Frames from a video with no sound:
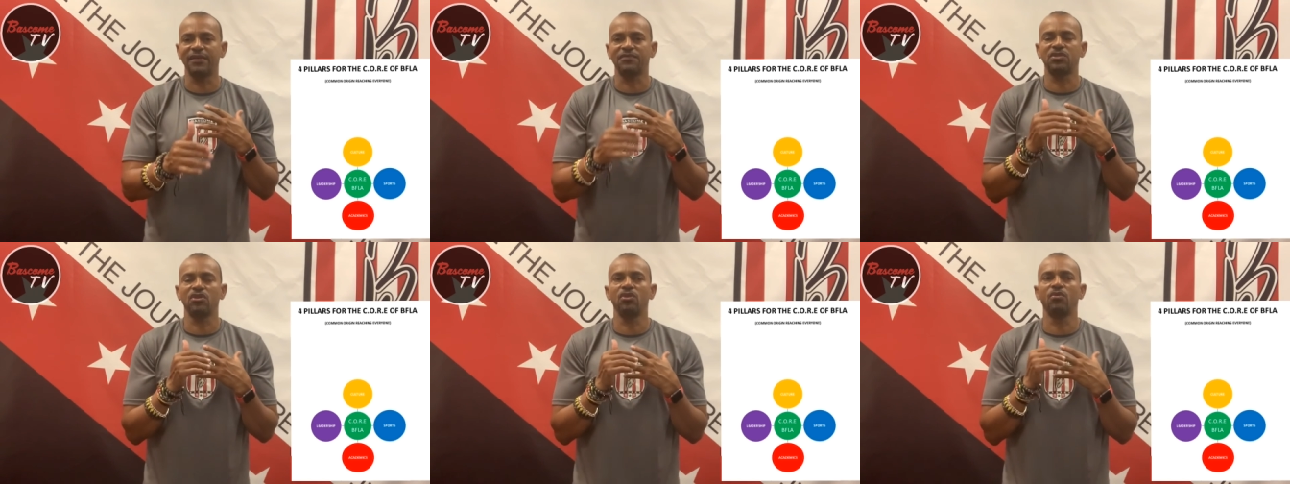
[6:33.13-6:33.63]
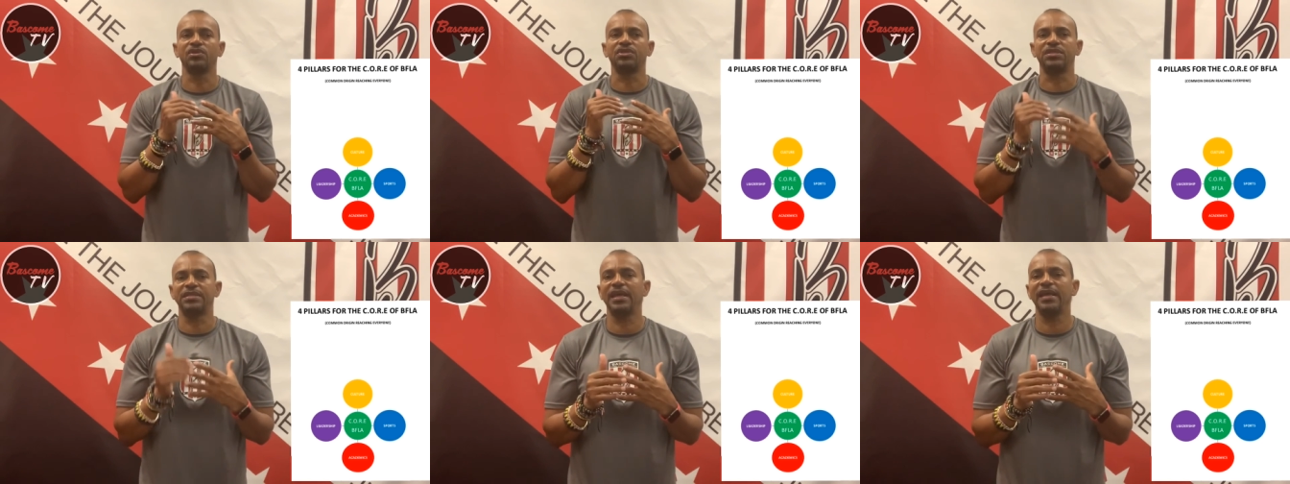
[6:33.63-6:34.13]
So you will
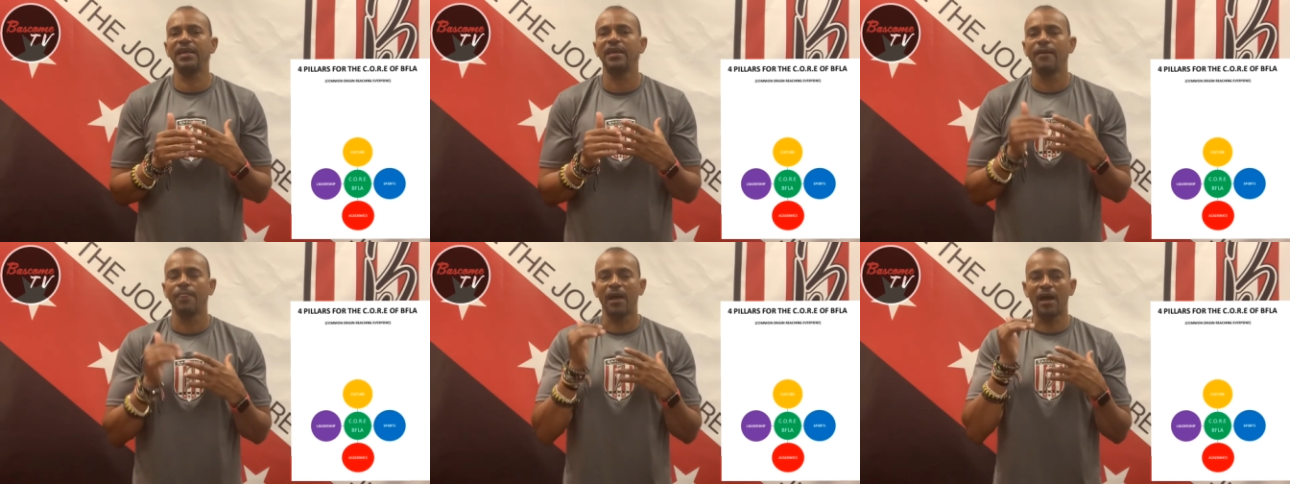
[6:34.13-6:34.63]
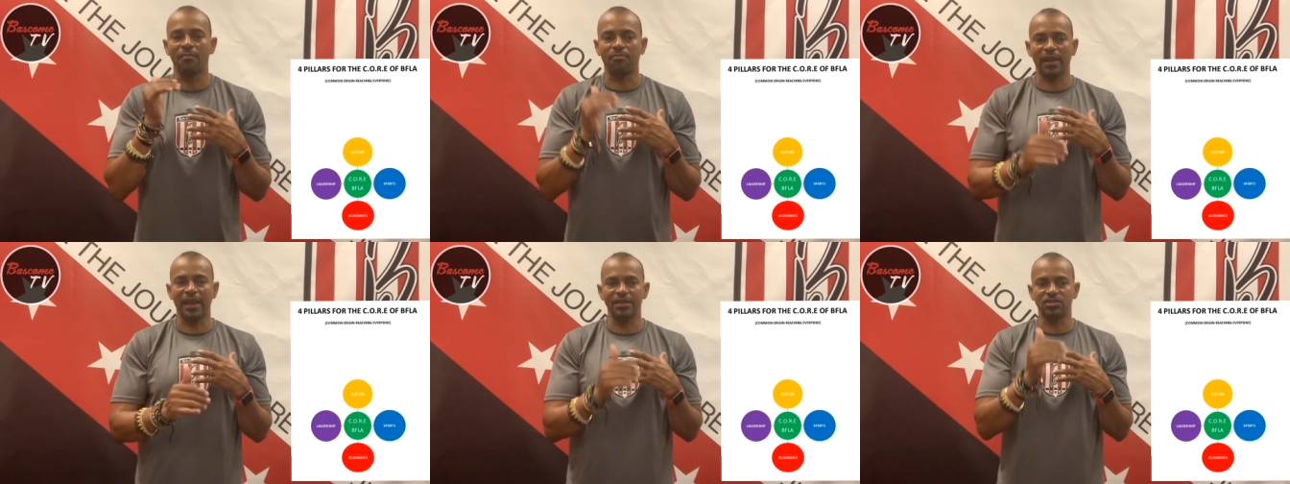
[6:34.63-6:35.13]
see our
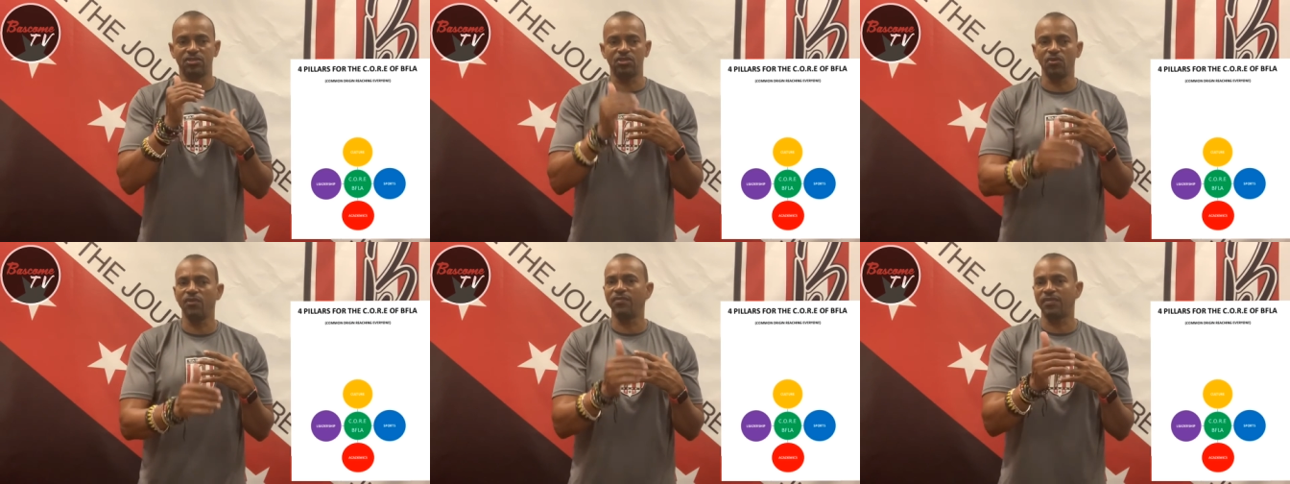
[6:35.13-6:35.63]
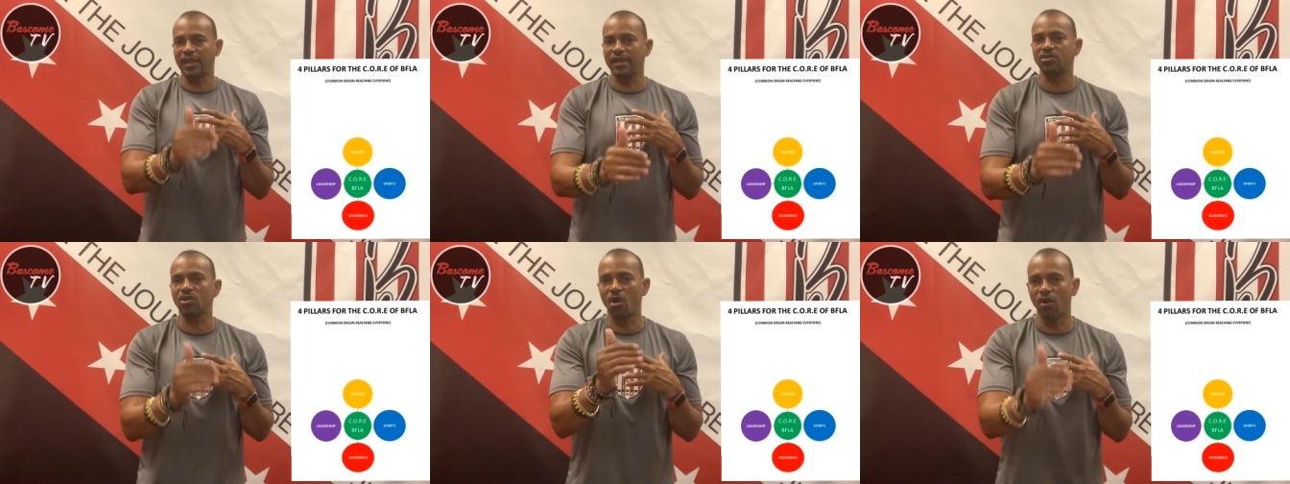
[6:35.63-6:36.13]
players doing
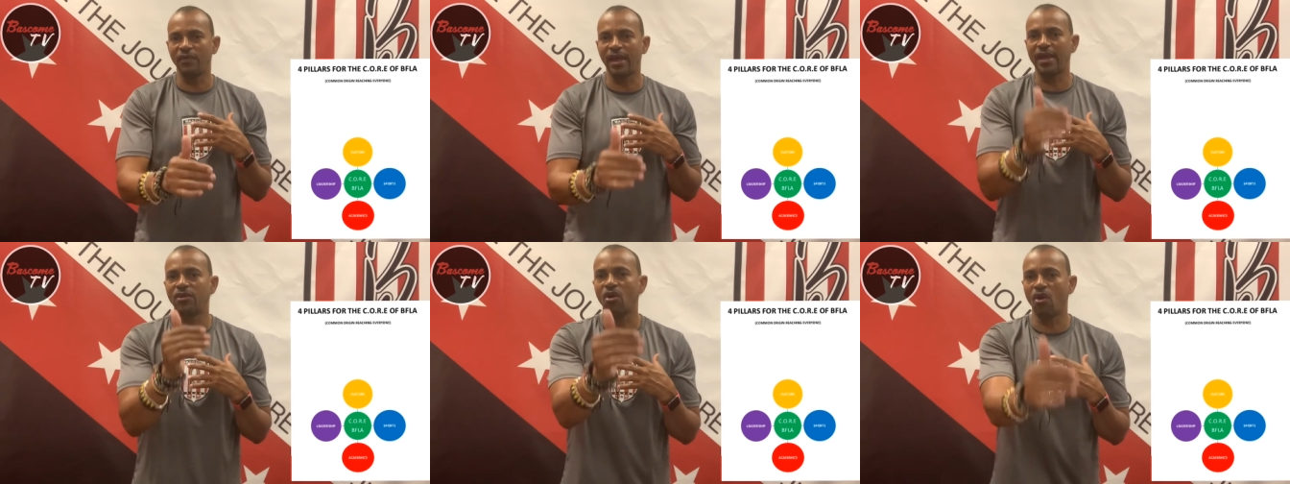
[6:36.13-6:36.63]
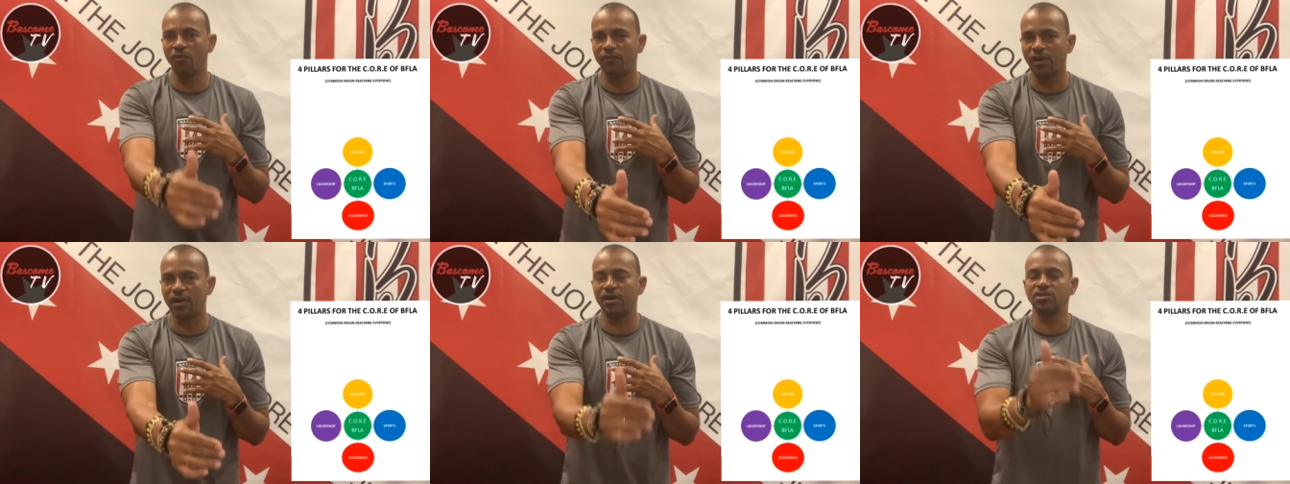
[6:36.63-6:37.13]
things over and
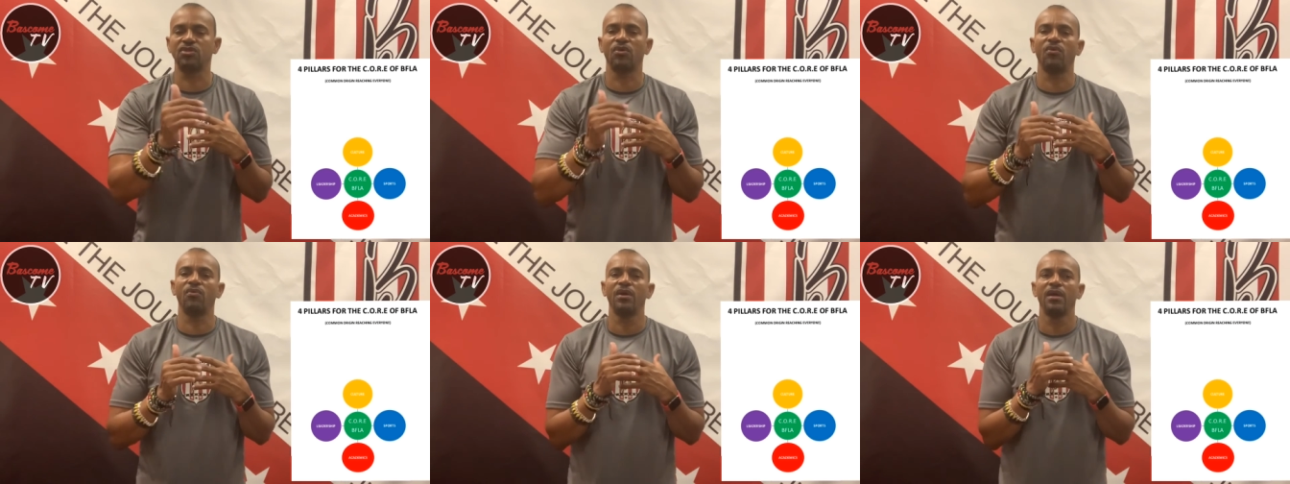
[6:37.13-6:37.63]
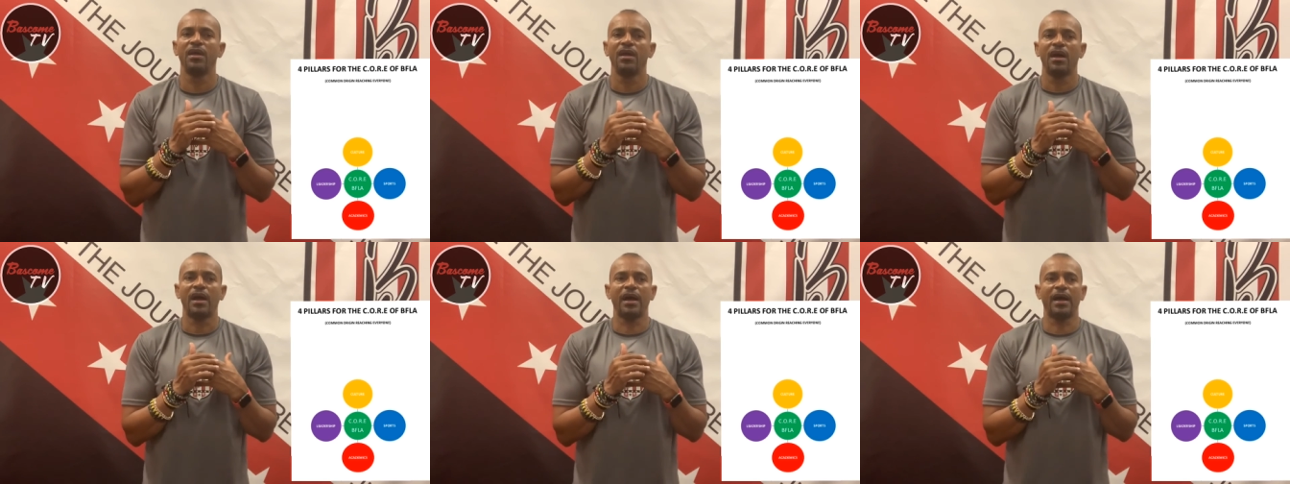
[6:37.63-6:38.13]
over until
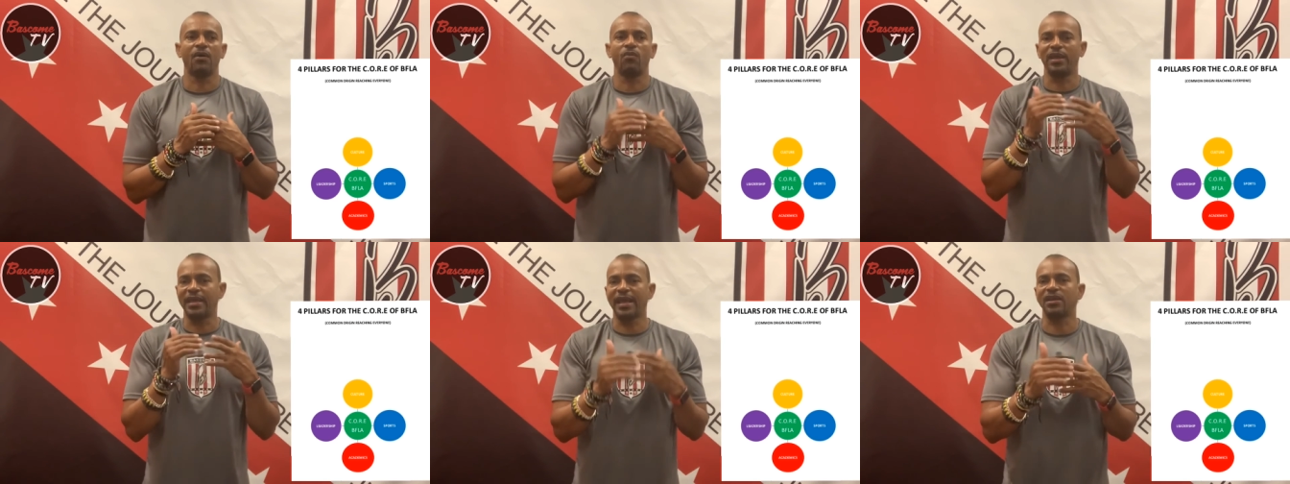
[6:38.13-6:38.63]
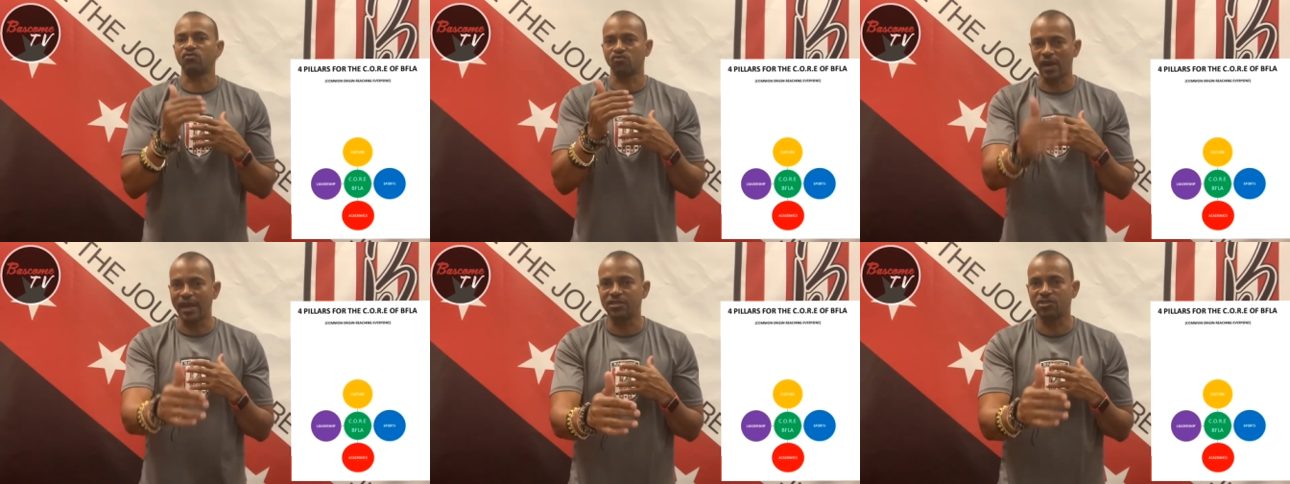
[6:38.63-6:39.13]
we get it
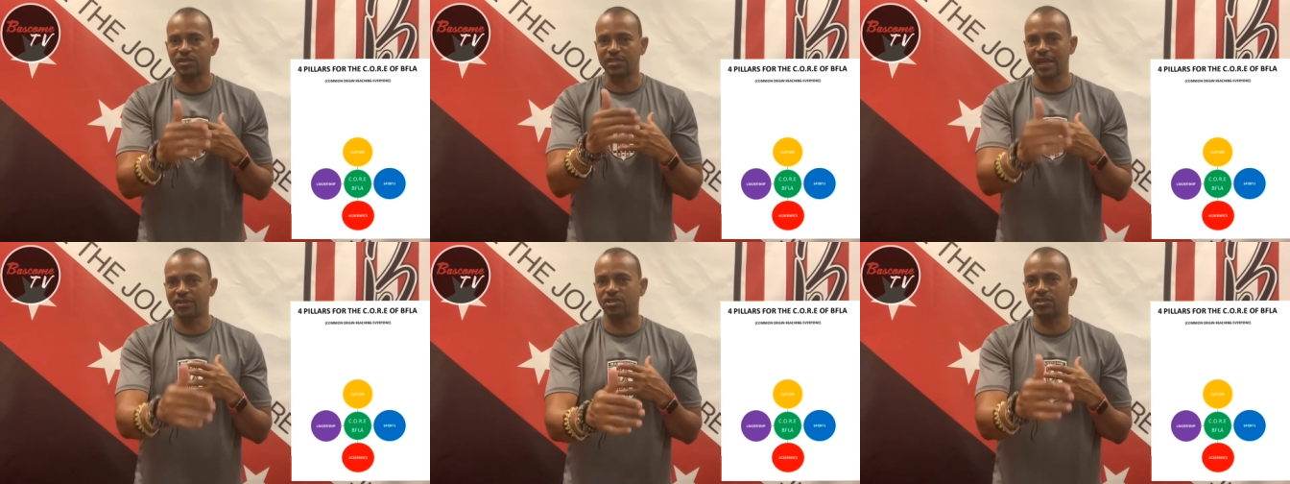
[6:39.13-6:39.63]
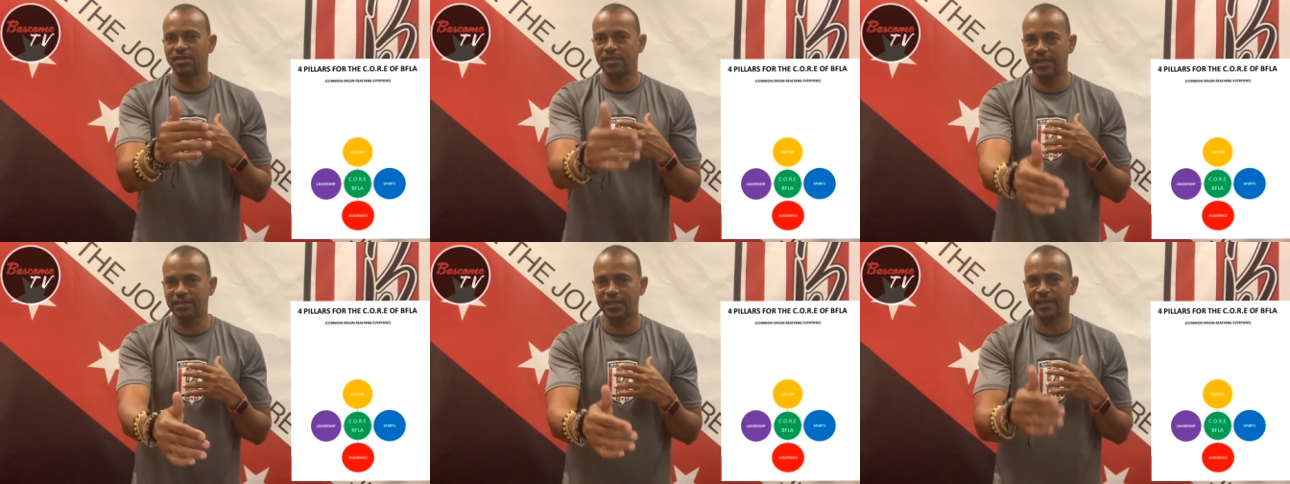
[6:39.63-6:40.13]
right. So attention to
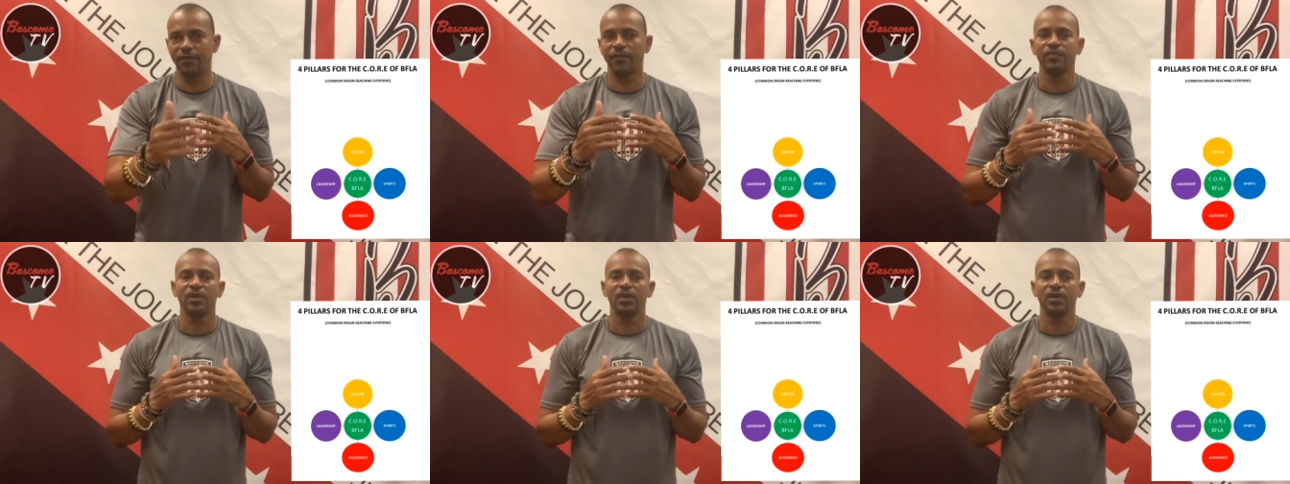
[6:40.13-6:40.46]
detail.